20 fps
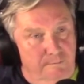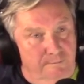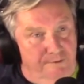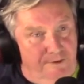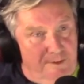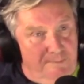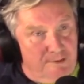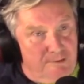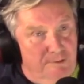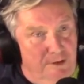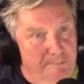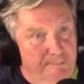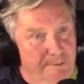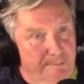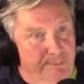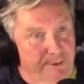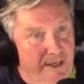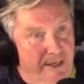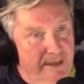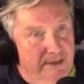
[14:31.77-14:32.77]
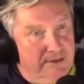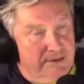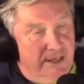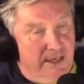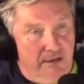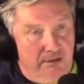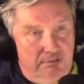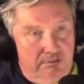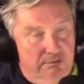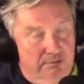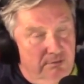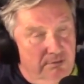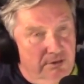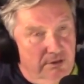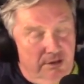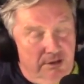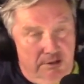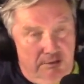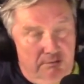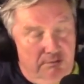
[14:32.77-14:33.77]
famous rugby players now
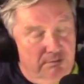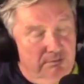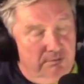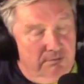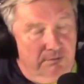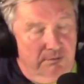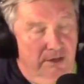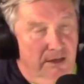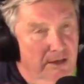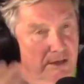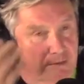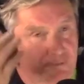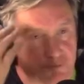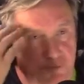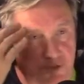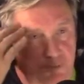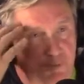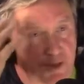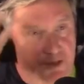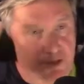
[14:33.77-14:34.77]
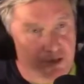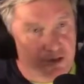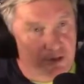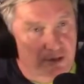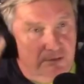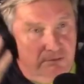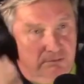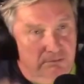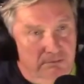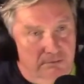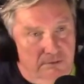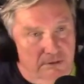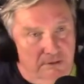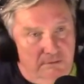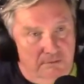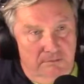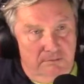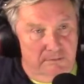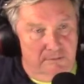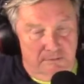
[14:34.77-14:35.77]
getting early dementia,
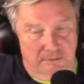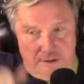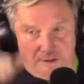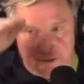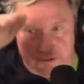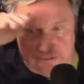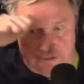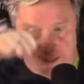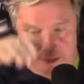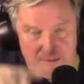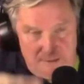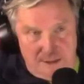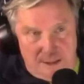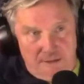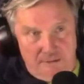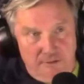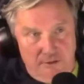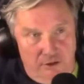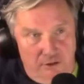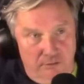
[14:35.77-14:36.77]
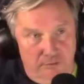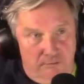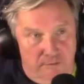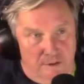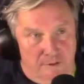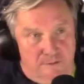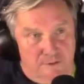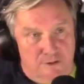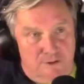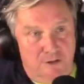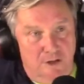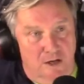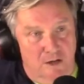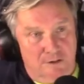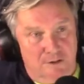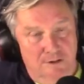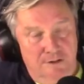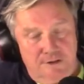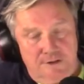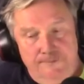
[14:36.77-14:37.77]
going that down long road into
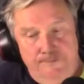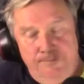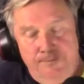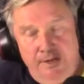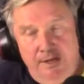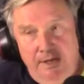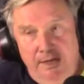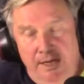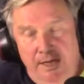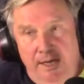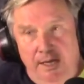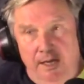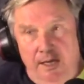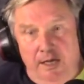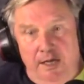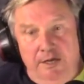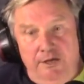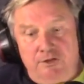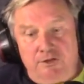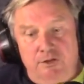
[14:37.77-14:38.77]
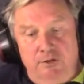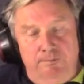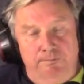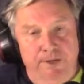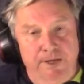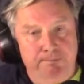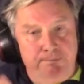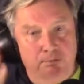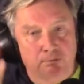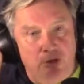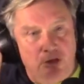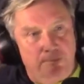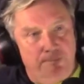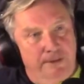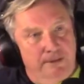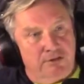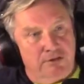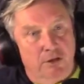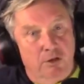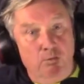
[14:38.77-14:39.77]
darkness, is that people want to be
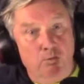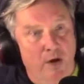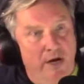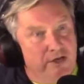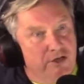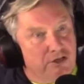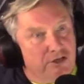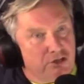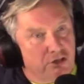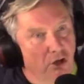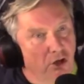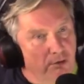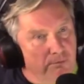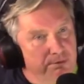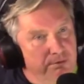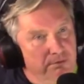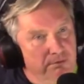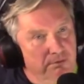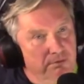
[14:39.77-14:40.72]
able to know when to stop.